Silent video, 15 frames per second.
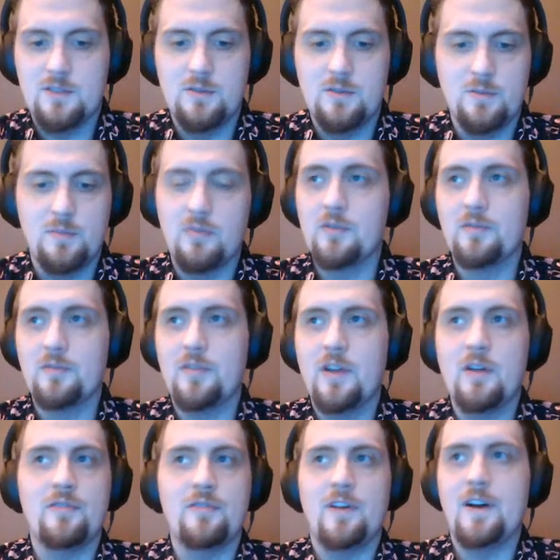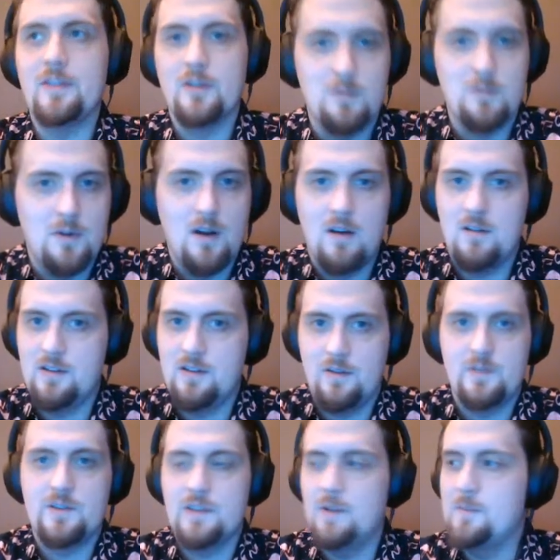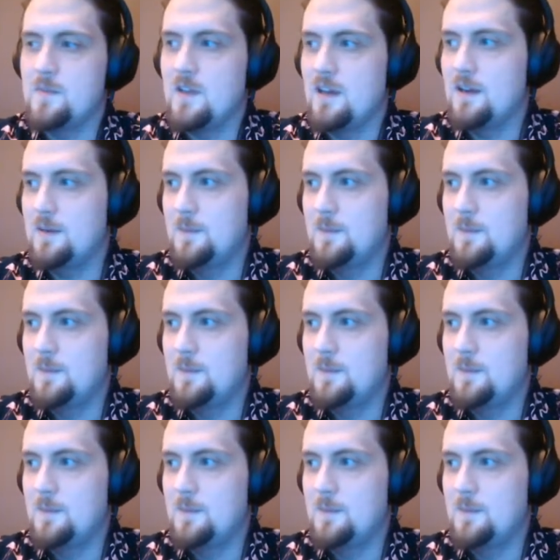to prove their father wrong or something.